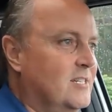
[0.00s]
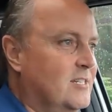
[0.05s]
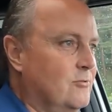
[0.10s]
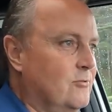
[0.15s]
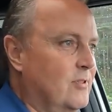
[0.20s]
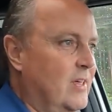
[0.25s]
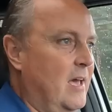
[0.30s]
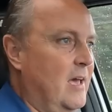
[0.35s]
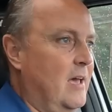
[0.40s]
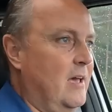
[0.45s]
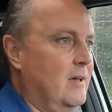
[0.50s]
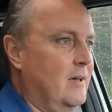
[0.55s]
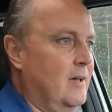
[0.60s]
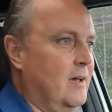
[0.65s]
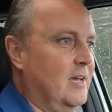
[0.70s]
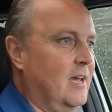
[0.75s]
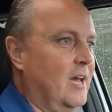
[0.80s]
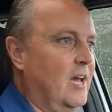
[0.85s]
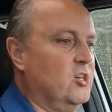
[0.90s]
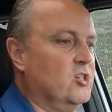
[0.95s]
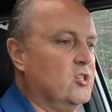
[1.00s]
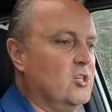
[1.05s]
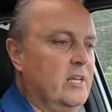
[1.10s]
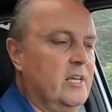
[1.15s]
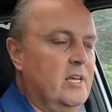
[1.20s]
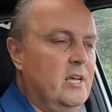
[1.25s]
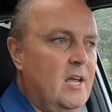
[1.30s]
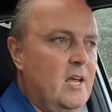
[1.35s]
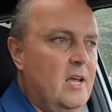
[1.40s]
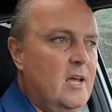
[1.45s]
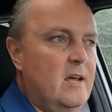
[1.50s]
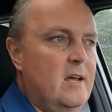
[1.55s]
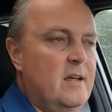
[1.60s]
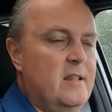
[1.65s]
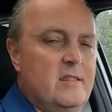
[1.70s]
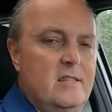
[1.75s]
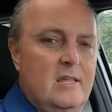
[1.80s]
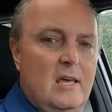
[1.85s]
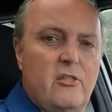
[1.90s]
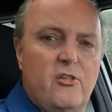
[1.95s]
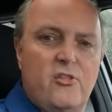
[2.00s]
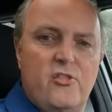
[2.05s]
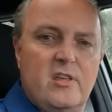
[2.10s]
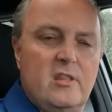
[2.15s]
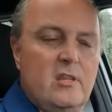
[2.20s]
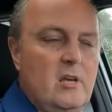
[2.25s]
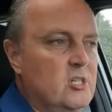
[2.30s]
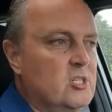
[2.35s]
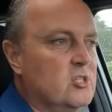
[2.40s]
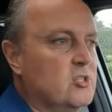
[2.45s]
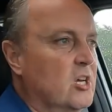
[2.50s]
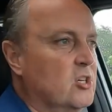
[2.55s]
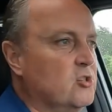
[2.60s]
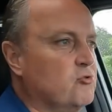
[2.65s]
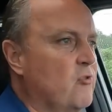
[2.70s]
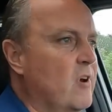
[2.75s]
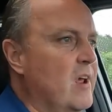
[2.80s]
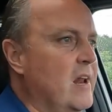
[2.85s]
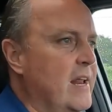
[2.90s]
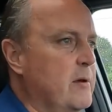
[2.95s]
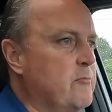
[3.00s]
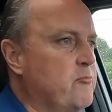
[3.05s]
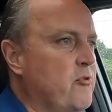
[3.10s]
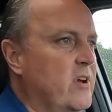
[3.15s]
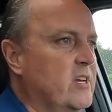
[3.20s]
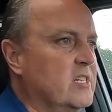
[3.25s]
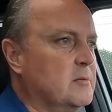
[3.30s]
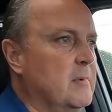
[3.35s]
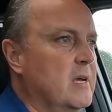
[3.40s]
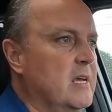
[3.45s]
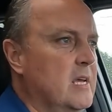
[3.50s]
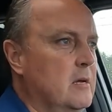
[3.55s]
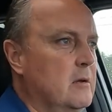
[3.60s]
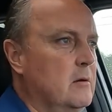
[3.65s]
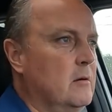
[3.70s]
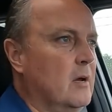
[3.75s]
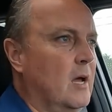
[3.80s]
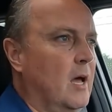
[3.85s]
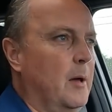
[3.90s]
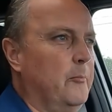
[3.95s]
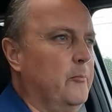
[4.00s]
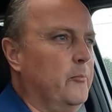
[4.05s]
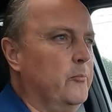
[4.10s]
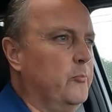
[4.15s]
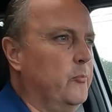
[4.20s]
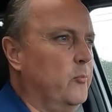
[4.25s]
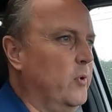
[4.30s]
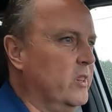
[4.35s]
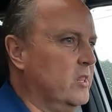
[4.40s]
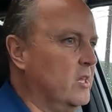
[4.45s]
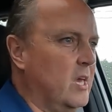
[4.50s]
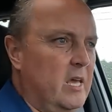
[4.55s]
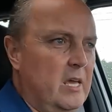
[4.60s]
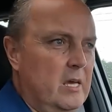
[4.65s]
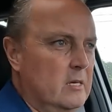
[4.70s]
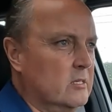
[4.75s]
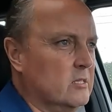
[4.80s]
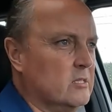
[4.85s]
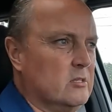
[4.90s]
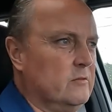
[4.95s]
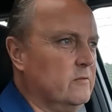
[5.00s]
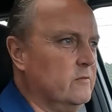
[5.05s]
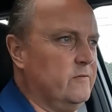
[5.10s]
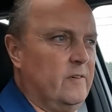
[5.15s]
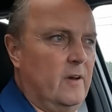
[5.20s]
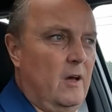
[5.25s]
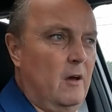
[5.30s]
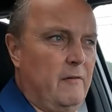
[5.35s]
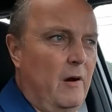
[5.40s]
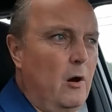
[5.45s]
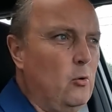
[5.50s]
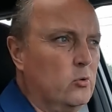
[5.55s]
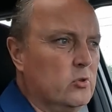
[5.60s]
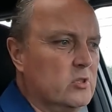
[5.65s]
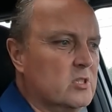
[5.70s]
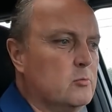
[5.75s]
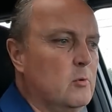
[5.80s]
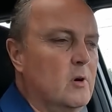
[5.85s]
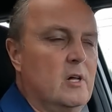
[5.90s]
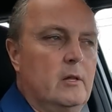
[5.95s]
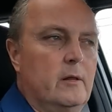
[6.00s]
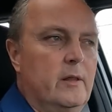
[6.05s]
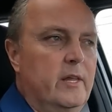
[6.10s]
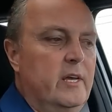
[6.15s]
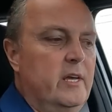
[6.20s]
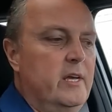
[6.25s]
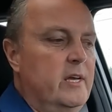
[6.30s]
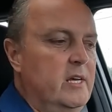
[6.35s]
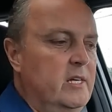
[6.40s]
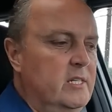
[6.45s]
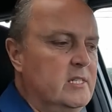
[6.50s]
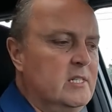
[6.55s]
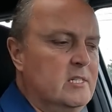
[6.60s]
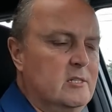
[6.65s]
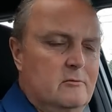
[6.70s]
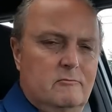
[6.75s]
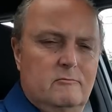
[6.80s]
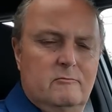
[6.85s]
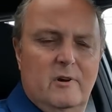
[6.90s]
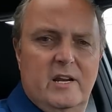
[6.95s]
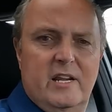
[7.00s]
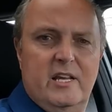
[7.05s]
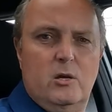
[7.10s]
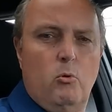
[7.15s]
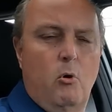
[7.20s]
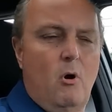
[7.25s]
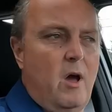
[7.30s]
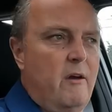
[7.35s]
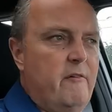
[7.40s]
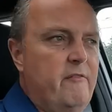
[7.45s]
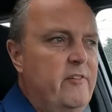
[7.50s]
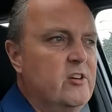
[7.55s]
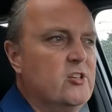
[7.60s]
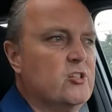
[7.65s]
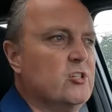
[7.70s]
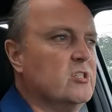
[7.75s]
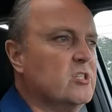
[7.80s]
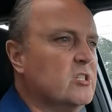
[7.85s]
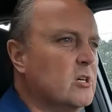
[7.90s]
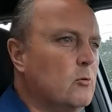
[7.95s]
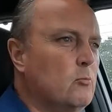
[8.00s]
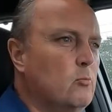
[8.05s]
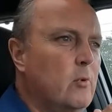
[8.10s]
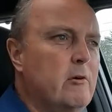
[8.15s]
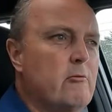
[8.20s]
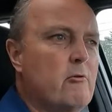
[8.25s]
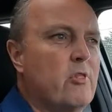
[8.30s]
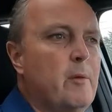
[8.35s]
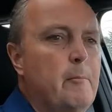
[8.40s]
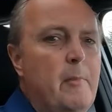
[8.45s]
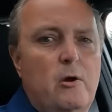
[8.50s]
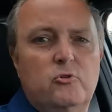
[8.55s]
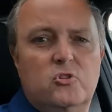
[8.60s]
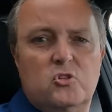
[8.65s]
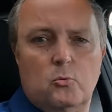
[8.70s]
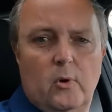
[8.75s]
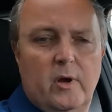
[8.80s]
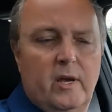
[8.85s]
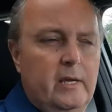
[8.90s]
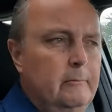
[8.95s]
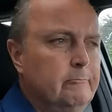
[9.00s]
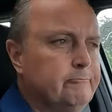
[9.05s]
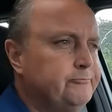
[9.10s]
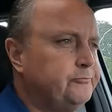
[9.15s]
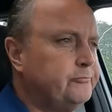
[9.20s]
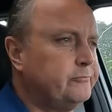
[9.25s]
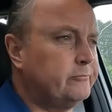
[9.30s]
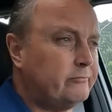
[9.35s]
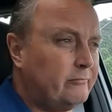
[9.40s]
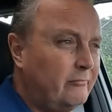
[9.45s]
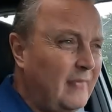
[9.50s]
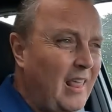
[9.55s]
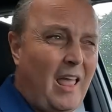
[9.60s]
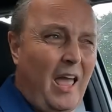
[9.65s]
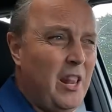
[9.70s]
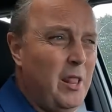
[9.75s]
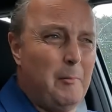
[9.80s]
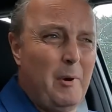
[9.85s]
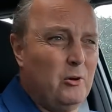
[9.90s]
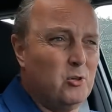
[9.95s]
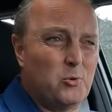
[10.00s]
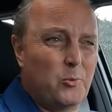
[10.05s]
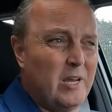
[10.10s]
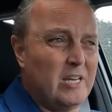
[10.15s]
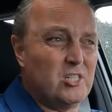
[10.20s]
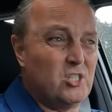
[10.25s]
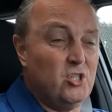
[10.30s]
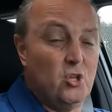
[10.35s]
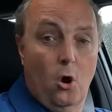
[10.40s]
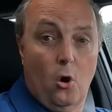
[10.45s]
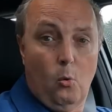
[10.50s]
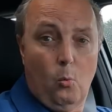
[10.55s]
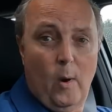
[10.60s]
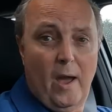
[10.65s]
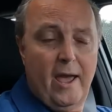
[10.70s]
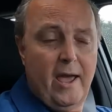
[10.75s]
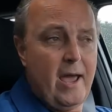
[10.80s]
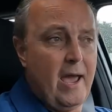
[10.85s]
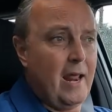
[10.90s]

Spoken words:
do that occasionally. The other thing that has really impressed me with Kias of old as well, this is really quite efficient. So we were on the motorway, and the motorway is not where